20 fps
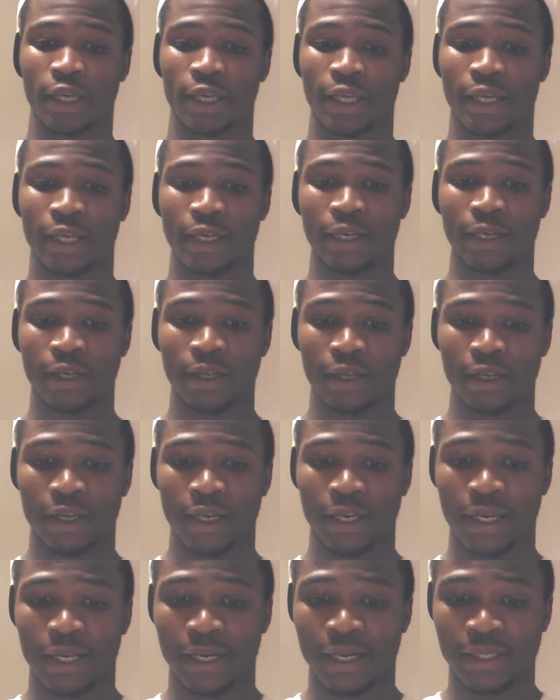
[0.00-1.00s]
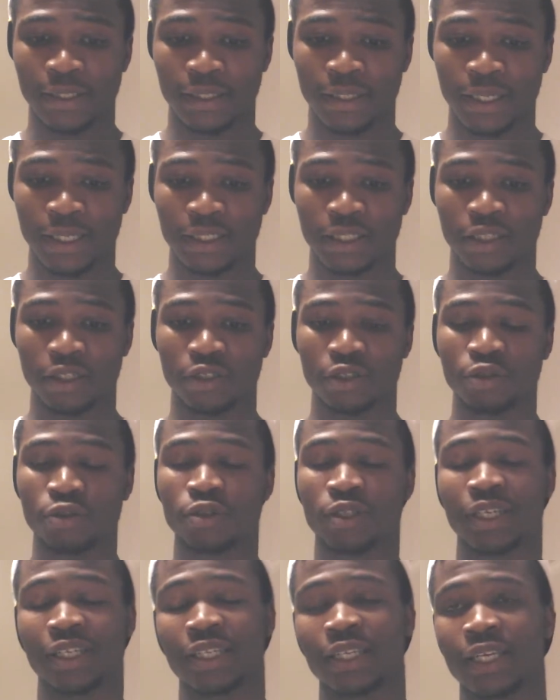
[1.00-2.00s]
And as a
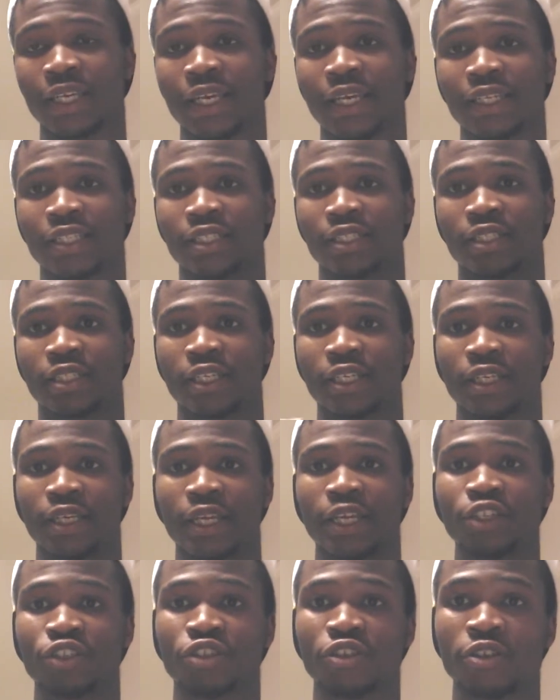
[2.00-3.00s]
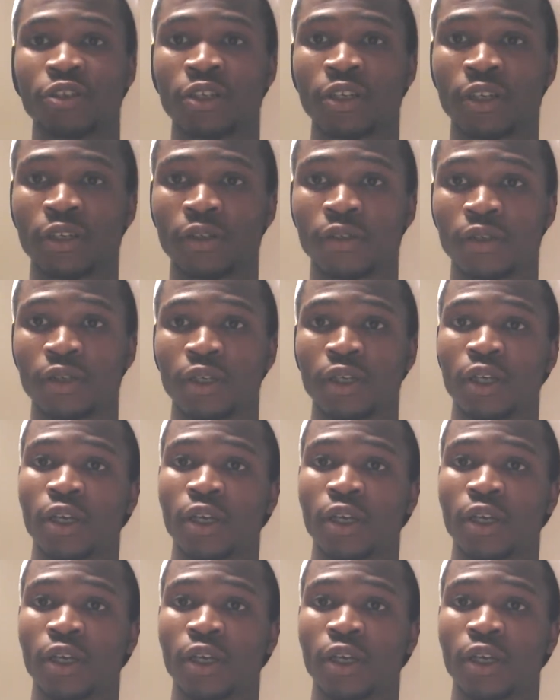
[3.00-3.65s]
youth, as a teenager, you know,